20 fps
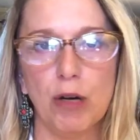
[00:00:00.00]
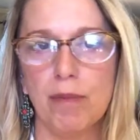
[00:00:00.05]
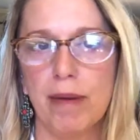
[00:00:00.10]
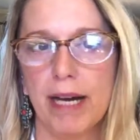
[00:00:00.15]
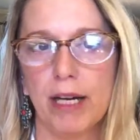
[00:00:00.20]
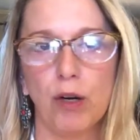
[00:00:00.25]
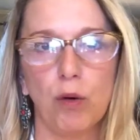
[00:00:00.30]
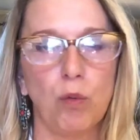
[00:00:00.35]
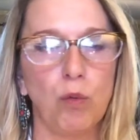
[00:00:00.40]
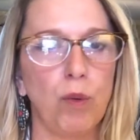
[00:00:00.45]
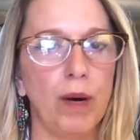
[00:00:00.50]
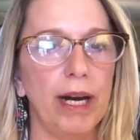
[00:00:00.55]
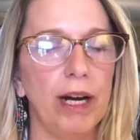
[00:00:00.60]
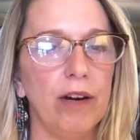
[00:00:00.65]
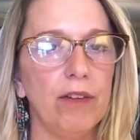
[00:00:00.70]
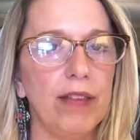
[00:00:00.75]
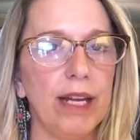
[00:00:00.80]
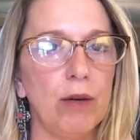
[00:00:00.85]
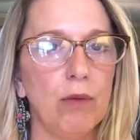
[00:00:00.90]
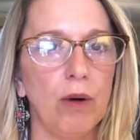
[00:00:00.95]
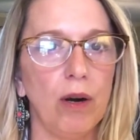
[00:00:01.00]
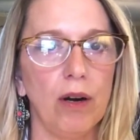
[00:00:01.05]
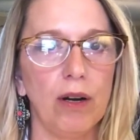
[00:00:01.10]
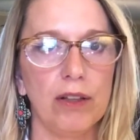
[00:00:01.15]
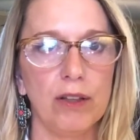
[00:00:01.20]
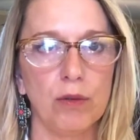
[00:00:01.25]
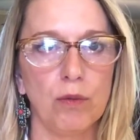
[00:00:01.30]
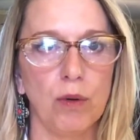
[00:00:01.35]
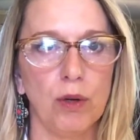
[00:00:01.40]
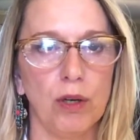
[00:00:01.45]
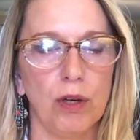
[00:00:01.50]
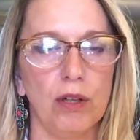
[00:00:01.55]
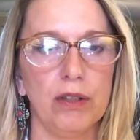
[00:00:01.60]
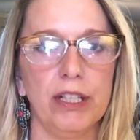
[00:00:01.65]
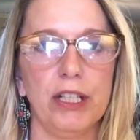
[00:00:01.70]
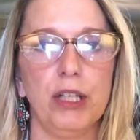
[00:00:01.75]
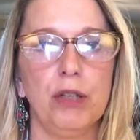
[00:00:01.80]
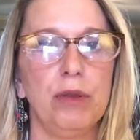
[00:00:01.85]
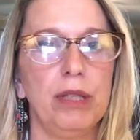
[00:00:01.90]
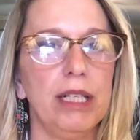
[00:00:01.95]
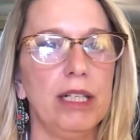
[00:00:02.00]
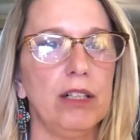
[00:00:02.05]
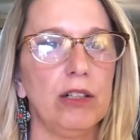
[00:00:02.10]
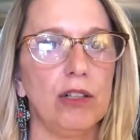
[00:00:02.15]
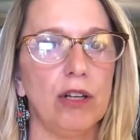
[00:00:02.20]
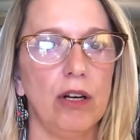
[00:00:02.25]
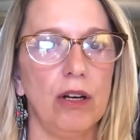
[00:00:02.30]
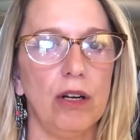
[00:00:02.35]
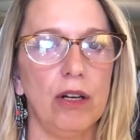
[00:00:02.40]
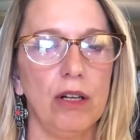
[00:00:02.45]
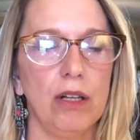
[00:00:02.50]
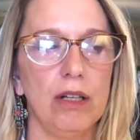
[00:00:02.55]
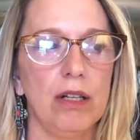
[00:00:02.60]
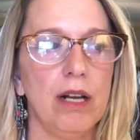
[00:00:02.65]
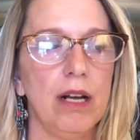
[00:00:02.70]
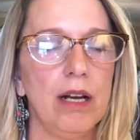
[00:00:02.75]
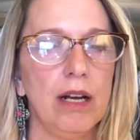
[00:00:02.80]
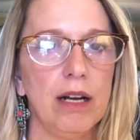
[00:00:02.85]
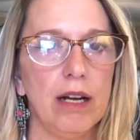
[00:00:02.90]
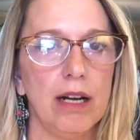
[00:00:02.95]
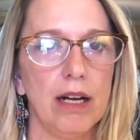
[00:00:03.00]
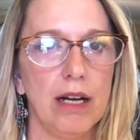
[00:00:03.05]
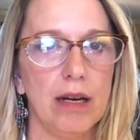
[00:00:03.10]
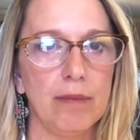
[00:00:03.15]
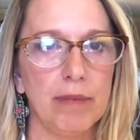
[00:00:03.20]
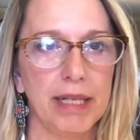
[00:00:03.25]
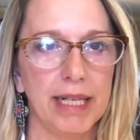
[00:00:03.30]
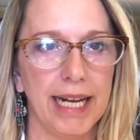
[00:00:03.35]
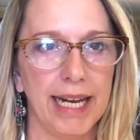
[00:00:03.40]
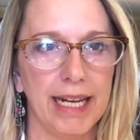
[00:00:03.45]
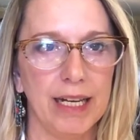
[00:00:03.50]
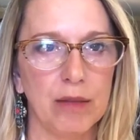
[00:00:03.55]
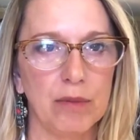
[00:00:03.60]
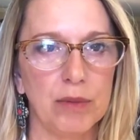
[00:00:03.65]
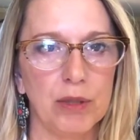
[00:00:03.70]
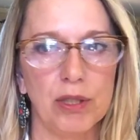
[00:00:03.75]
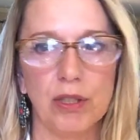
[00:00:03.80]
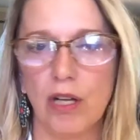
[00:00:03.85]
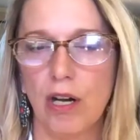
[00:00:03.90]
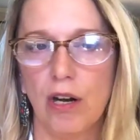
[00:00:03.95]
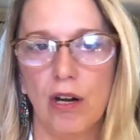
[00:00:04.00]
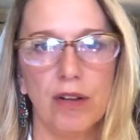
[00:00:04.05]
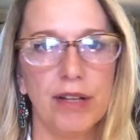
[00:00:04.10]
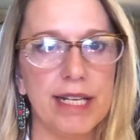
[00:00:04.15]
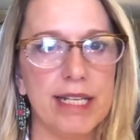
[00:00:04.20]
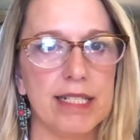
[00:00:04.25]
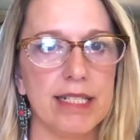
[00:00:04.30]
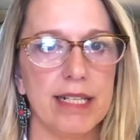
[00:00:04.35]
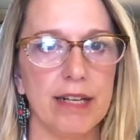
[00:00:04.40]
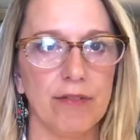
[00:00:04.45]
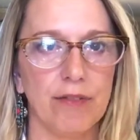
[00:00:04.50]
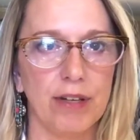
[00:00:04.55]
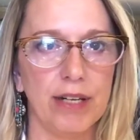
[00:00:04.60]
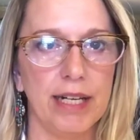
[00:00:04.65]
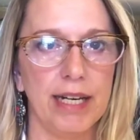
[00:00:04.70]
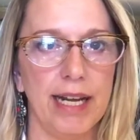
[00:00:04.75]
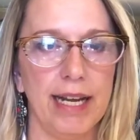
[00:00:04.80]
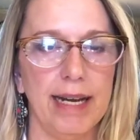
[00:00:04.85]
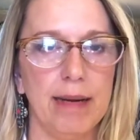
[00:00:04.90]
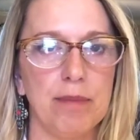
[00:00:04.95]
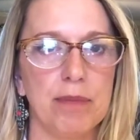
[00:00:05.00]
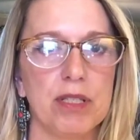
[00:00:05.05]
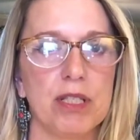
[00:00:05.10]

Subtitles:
matter where they were in the world, and you didn't call an animal all these different names.